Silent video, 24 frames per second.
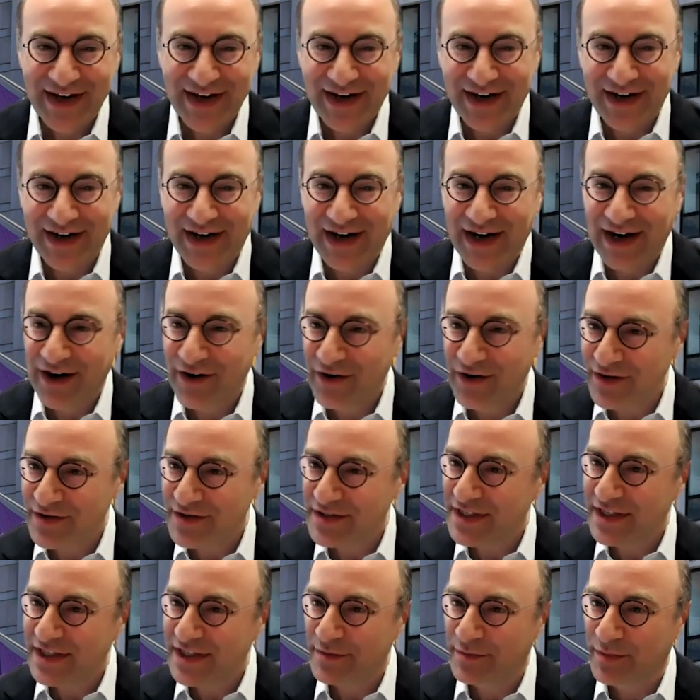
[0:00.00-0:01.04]
Uh, how do you
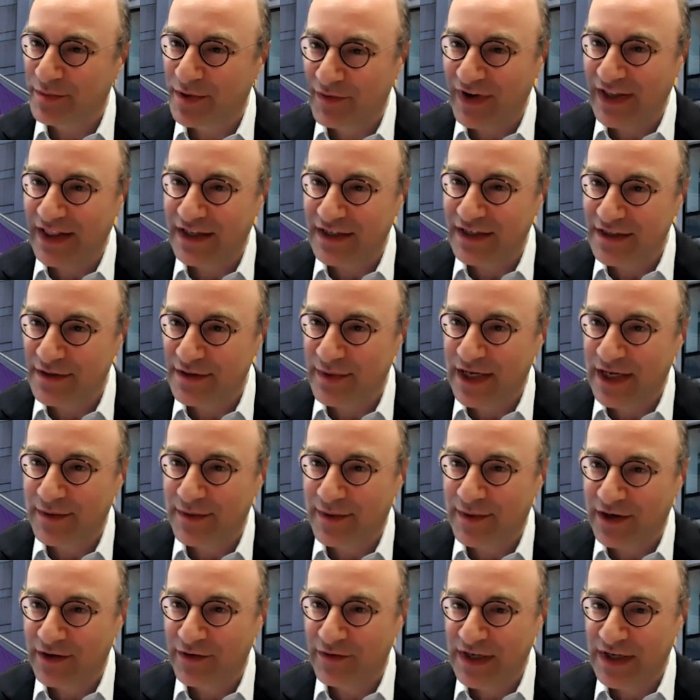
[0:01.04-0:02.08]
see the prevailing debate
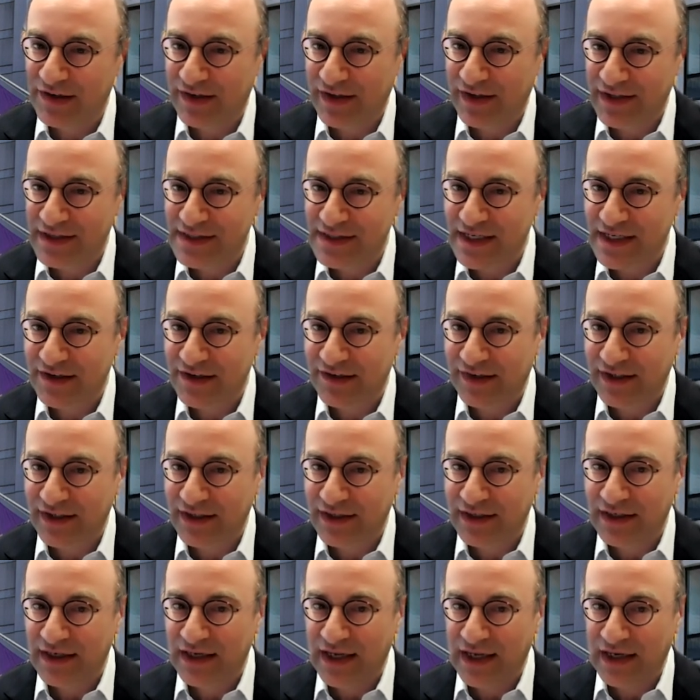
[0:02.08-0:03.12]
about regionalization
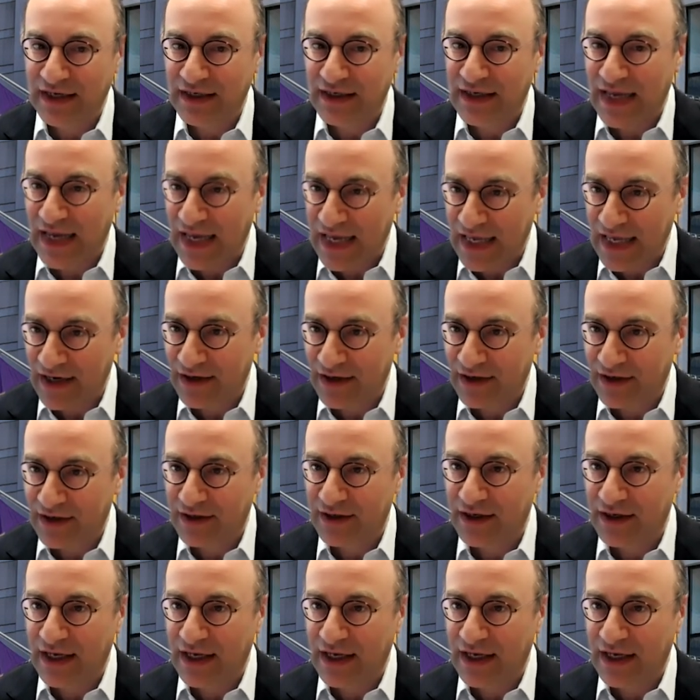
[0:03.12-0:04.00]
in Canada,